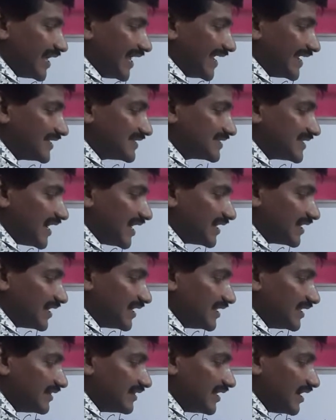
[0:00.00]

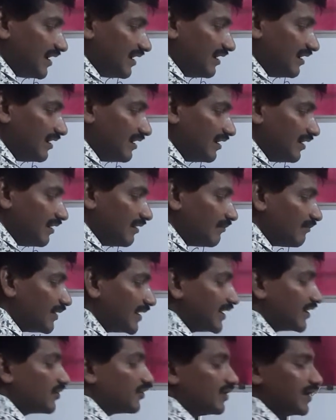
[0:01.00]
exactly in the
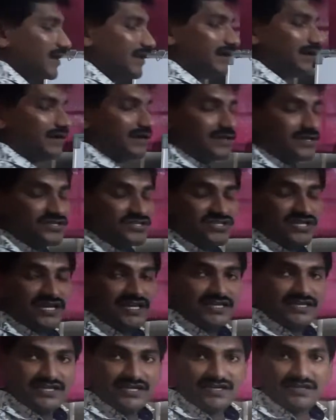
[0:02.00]
particular
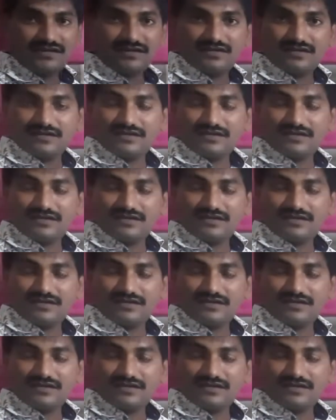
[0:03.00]
changing